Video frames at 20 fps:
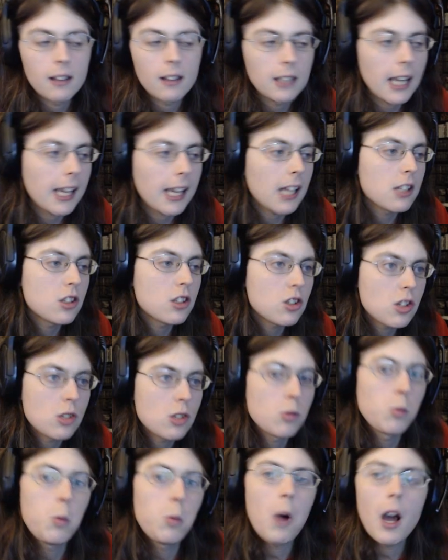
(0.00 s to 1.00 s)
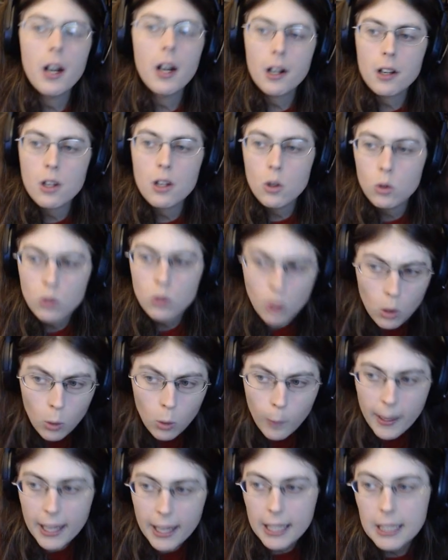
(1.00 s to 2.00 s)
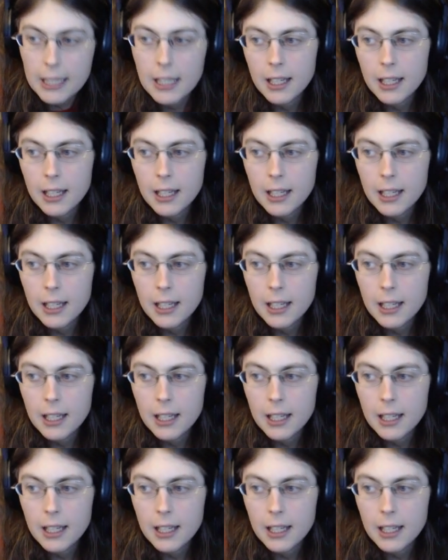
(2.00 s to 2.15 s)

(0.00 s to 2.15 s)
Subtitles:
Like, it's just, what are you doing?